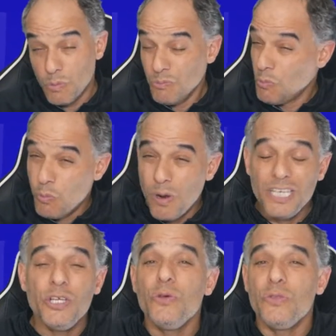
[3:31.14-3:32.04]
what do
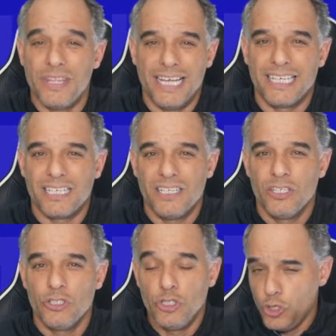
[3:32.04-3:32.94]
you think?
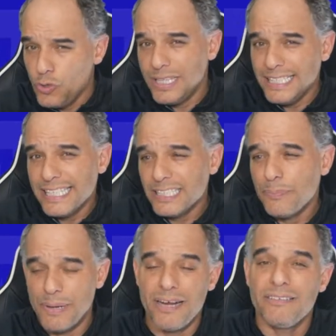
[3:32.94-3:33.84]
Do you think that the
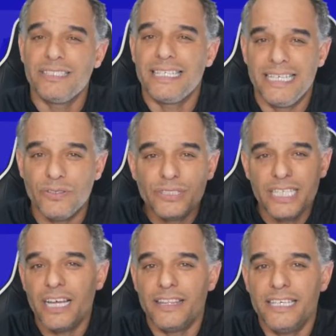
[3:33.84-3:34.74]
parents are guilty
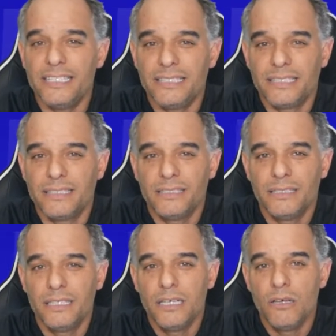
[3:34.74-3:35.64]
on this?
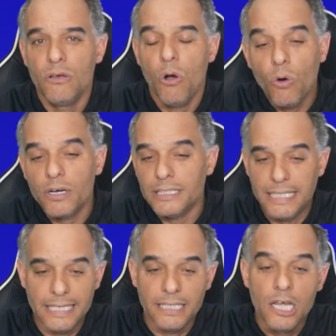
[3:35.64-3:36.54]
Or is
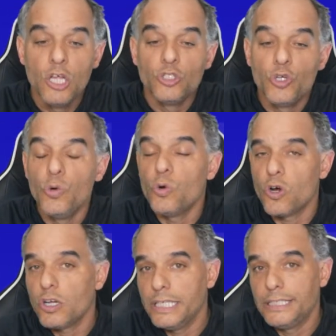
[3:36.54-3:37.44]
it too
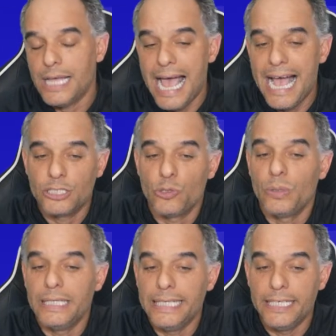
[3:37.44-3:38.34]
early to
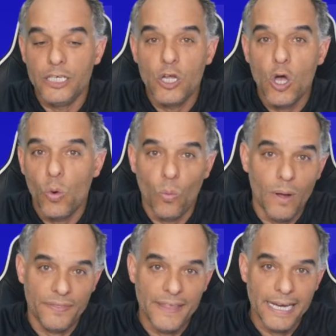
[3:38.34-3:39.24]
actually know
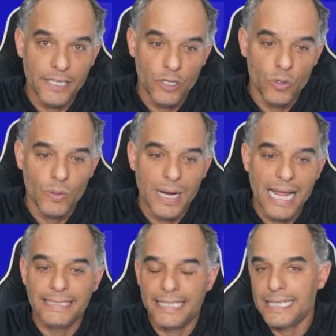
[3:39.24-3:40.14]
what they knew and
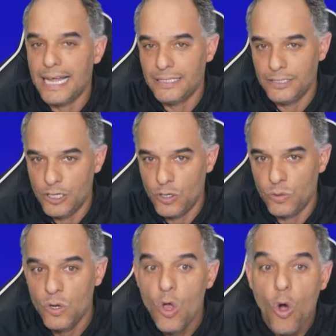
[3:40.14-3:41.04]
did not know,
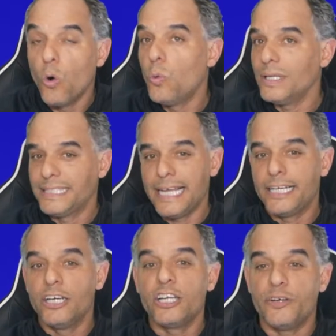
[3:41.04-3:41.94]
or what they
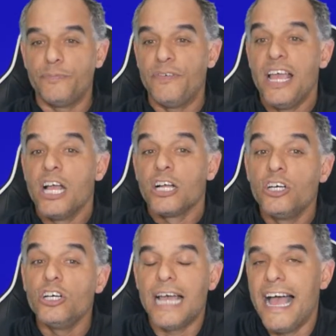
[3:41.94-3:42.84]
could
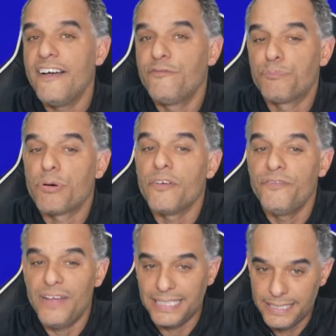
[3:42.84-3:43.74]
have
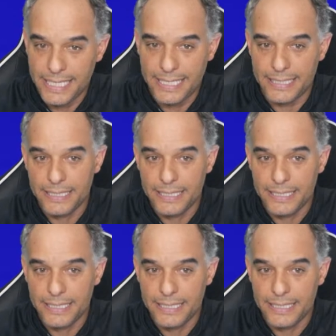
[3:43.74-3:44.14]
prevented?